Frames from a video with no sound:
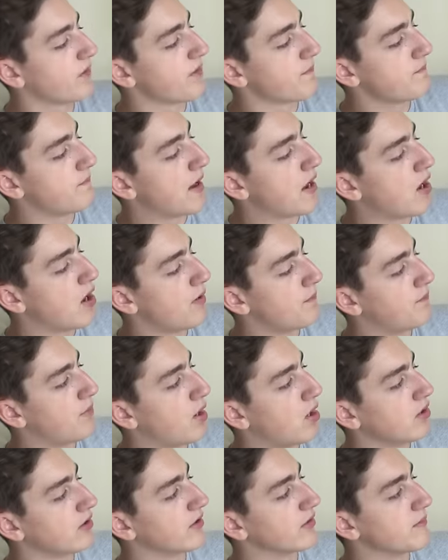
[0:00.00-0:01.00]
with a
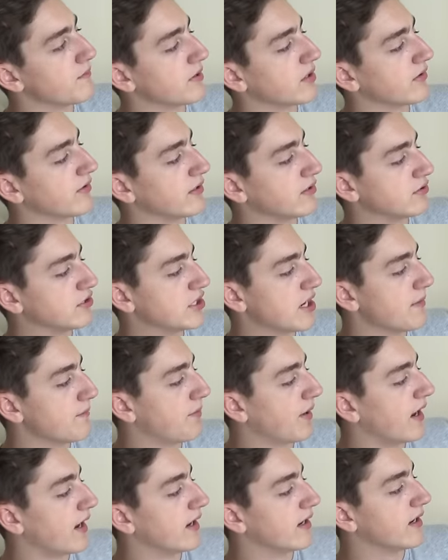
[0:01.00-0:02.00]
ball in the middle that you
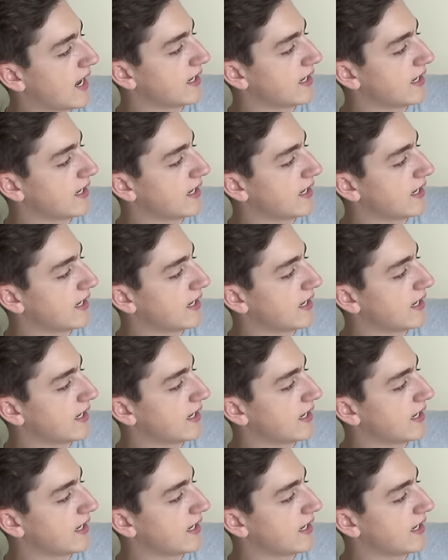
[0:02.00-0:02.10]
jump on.